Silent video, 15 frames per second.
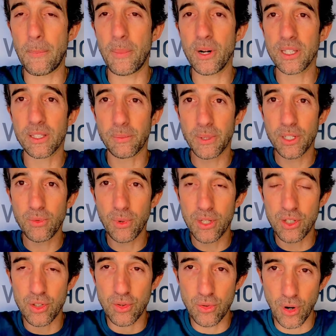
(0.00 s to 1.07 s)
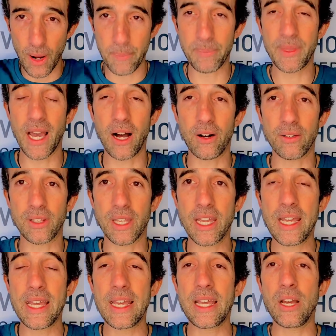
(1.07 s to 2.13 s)
body temperature will drop down.
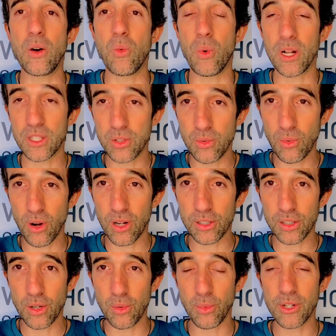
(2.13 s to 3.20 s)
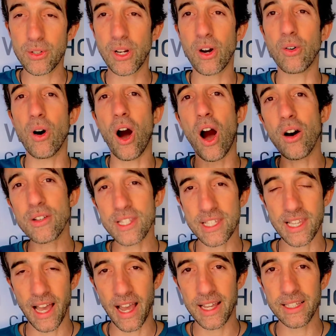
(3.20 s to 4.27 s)
What you want when you go
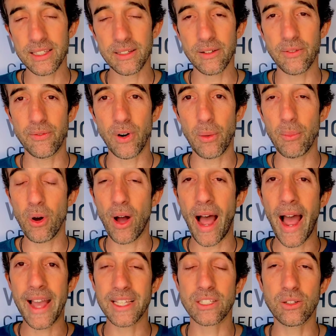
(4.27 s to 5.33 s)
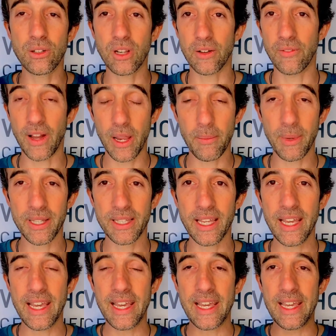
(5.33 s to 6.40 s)
outside from an ice cold environment
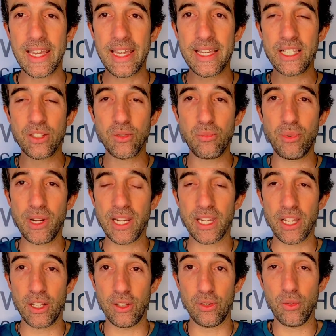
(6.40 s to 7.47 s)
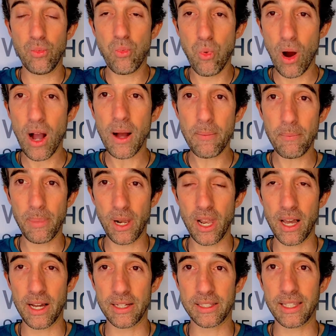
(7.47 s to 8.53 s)
is to bring the warm
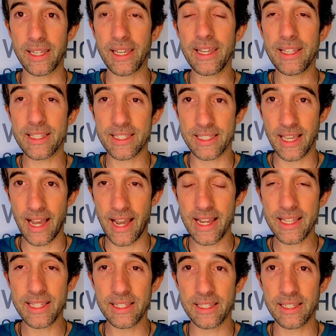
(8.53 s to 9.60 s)
blood inside,